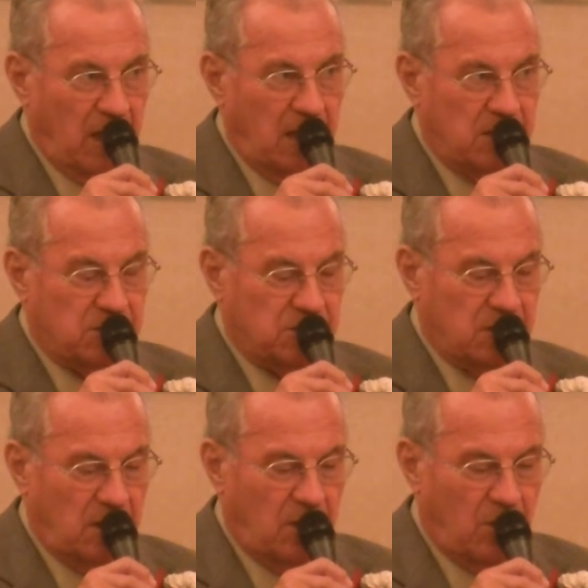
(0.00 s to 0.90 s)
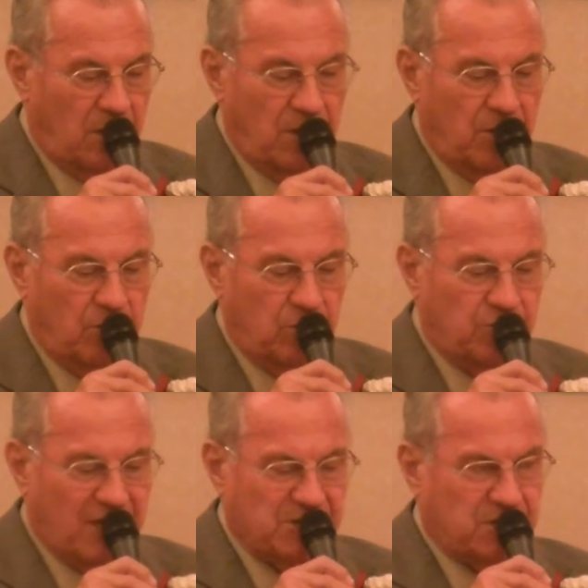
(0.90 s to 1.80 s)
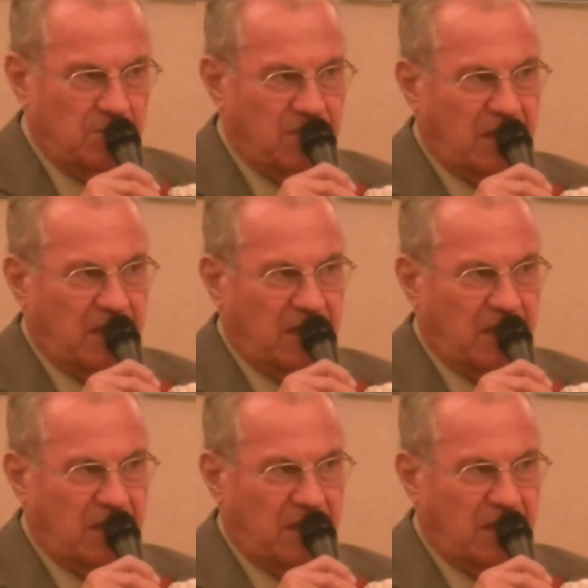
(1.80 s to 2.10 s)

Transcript: New Dresden